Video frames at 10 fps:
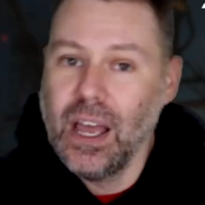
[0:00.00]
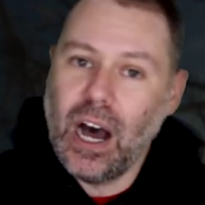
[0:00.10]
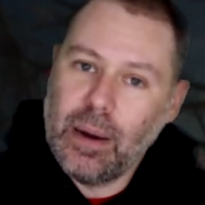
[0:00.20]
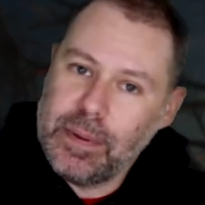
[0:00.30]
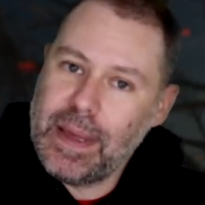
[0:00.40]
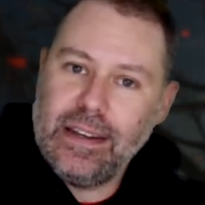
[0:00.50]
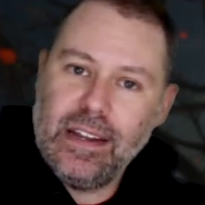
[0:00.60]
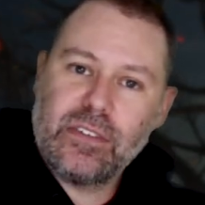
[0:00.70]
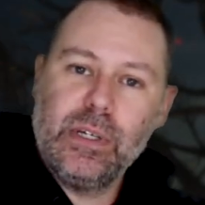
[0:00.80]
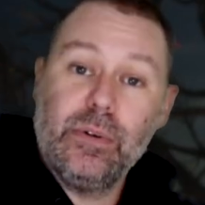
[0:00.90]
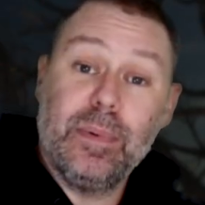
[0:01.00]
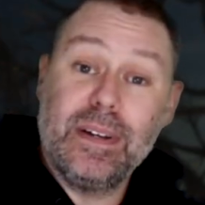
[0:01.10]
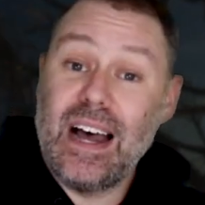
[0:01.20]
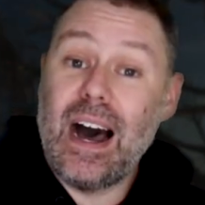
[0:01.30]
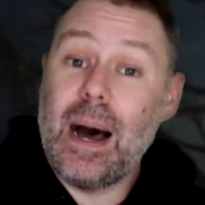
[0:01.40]
I'll be back next week with my
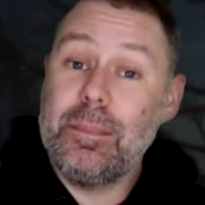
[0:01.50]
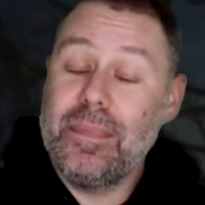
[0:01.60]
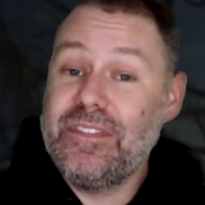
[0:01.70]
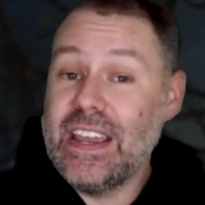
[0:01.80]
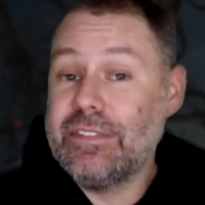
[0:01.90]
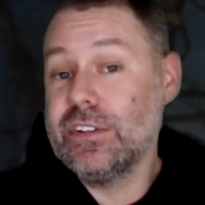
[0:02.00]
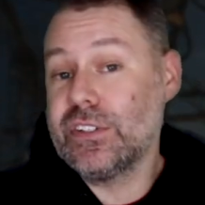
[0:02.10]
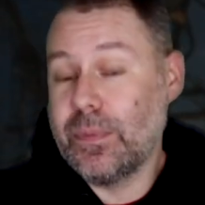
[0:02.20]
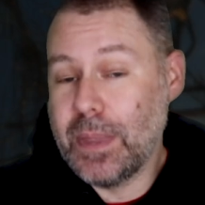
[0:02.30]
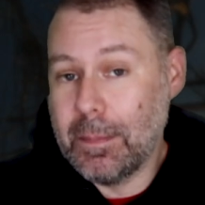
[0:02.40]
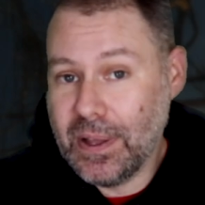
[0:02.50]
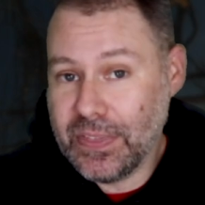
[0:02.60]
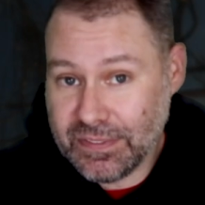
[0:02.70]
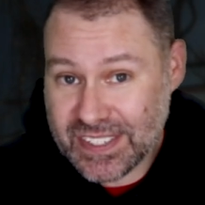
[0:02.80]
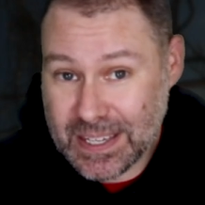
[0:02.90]
top favorites from the month
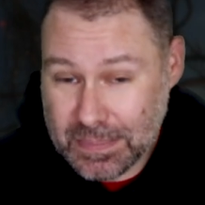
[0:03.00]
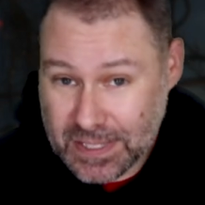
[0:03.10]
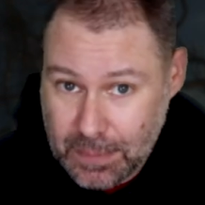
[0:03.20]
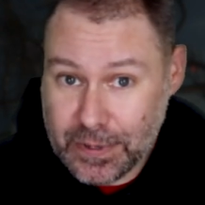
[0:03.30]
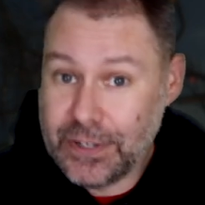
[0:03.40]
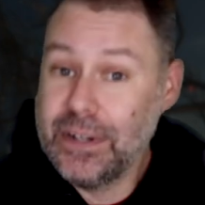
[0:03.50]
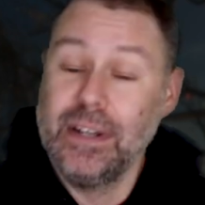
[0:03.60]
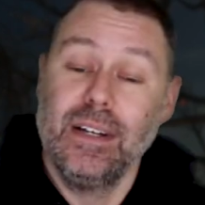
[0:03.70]
of September.